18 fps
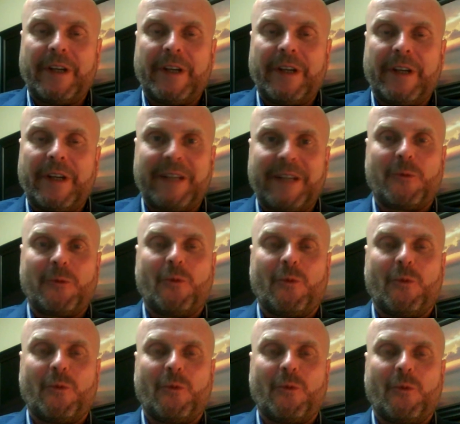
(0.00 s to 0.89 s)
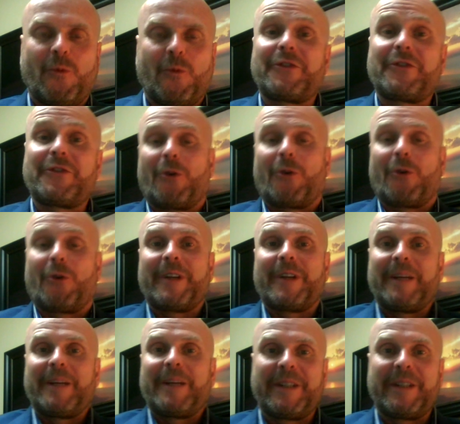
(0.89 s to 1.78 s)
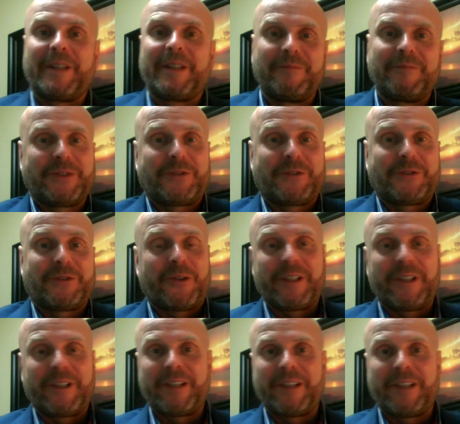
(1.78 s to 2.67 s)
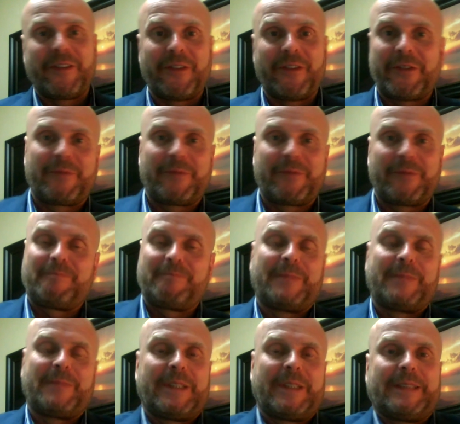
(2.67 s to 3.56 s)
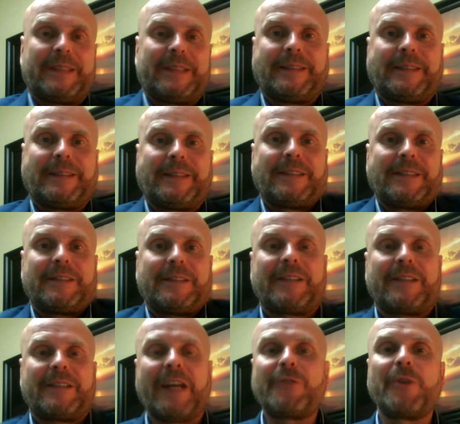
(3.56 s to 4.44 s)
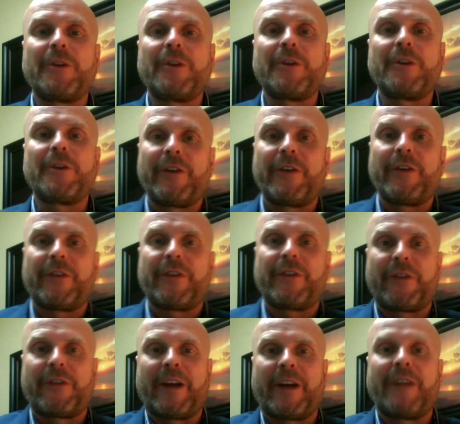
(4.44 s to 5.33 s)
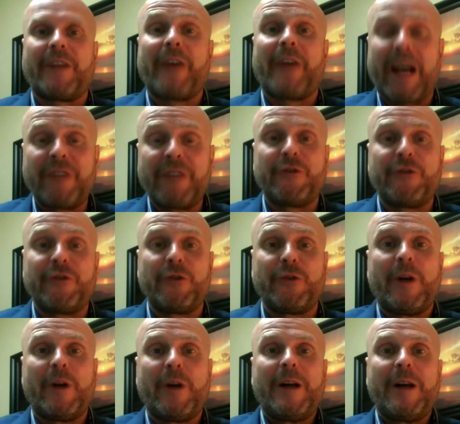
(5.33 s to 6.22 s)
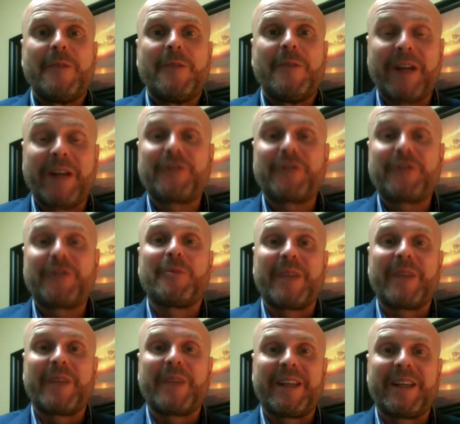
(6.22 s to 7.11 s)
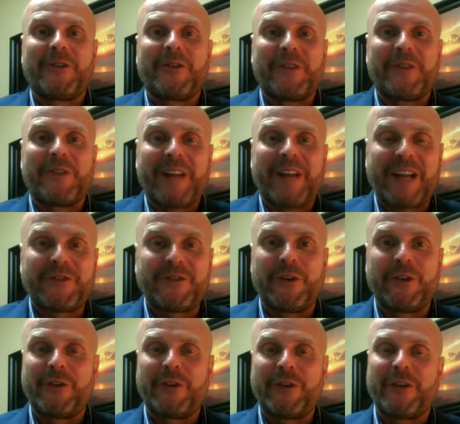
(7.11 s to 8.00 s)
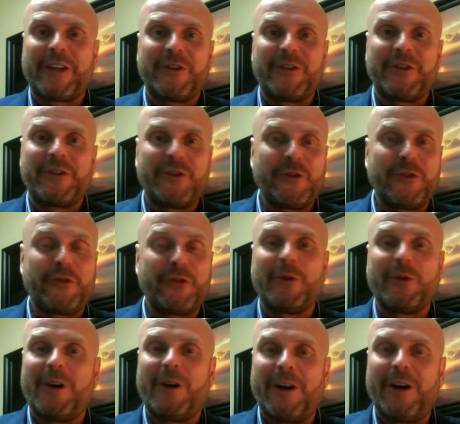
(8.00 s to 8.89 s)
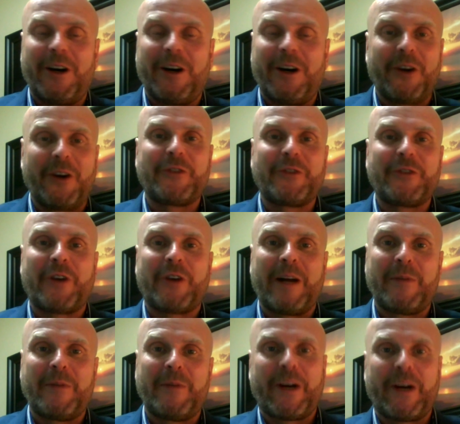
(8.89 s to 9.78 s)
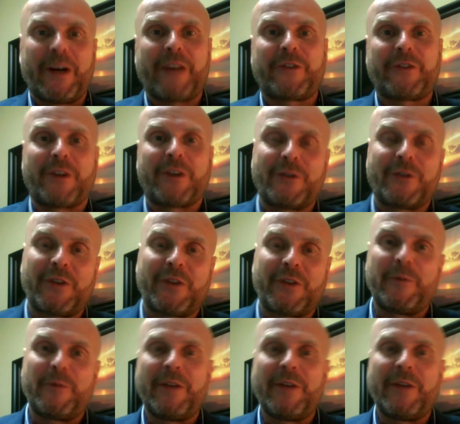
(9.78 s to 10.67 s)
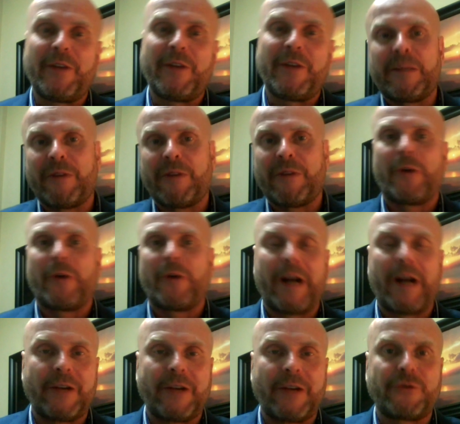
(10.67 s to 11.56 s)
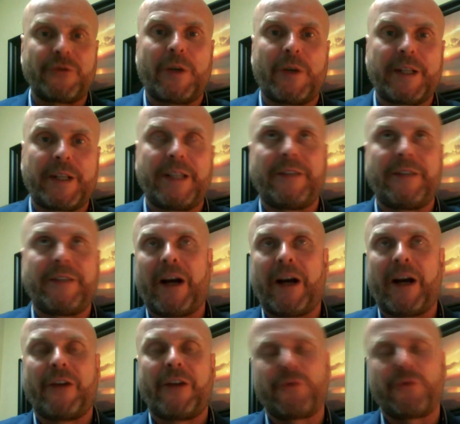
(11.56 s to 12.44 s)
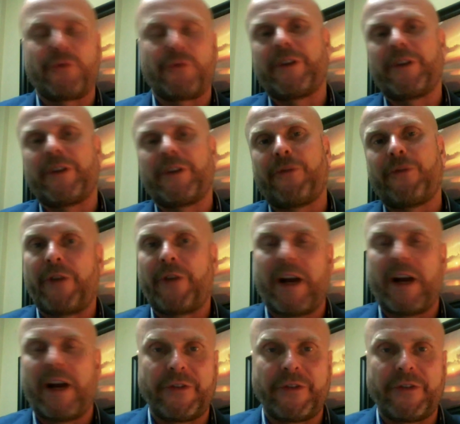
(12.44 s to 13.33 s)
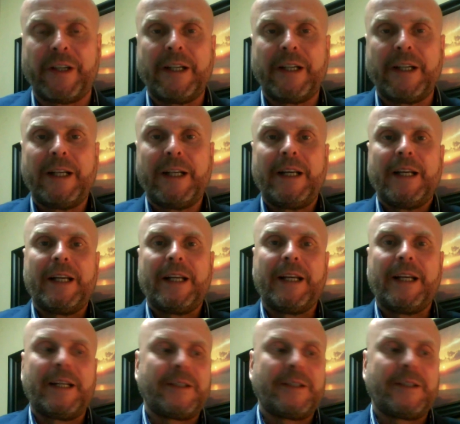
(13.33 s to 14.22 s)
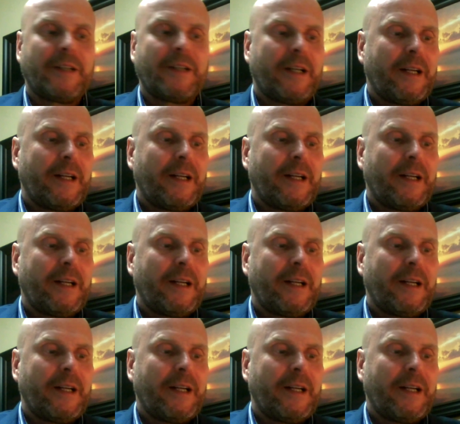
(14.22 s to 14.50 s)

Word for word: And what a story. I mean, your story is that's one of the reasons that I've had you mentor me over the last two years. I use you all the time. If you ask our team, we have a team of around 20,000, 24,000. And,